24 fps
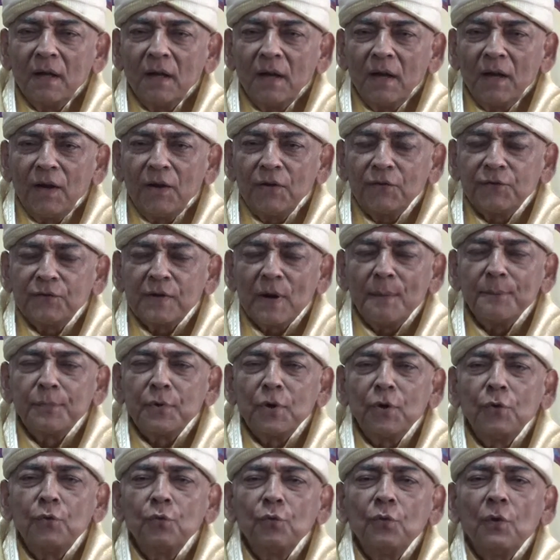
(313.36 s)
It is dumped
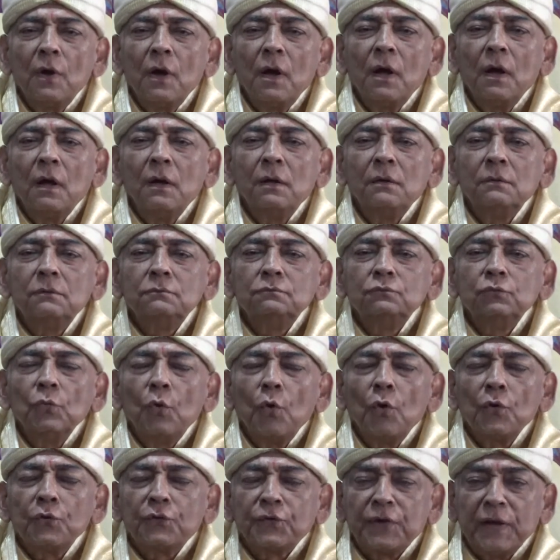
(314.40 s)
into
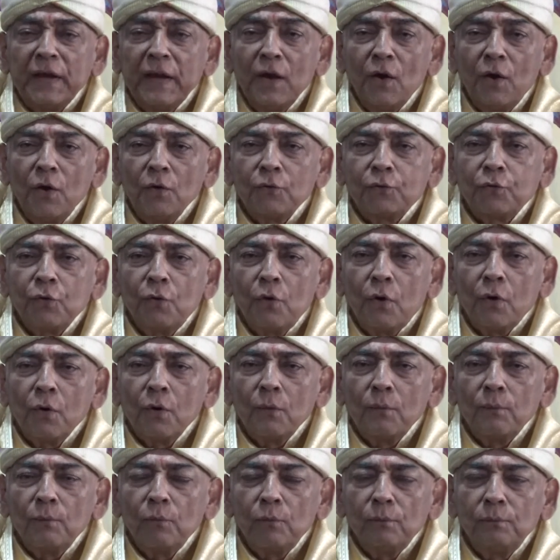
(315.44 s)
the sea also,
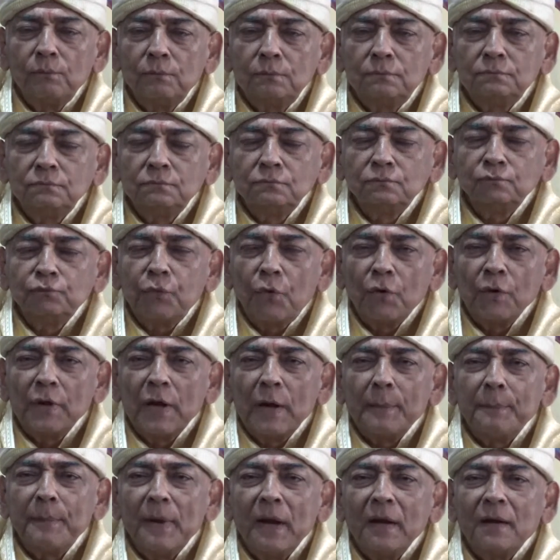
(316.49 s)
or for
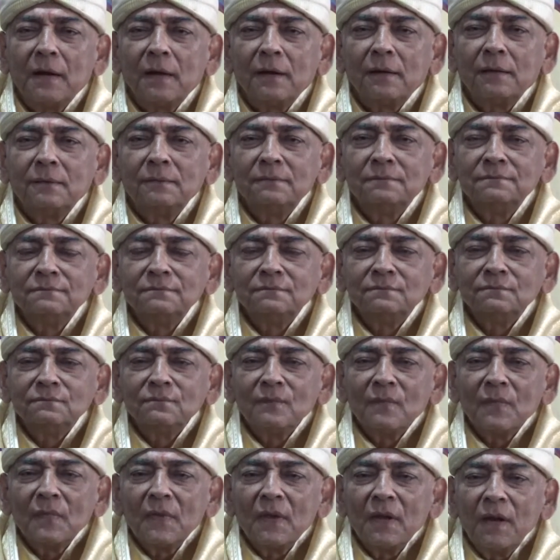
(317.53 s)
that matter,
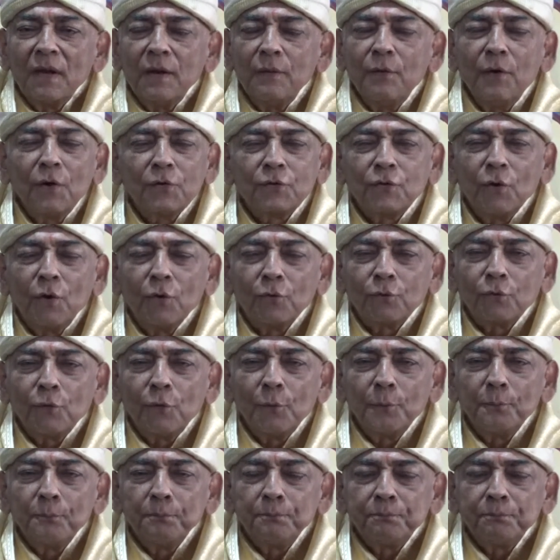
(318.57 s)
rivers also.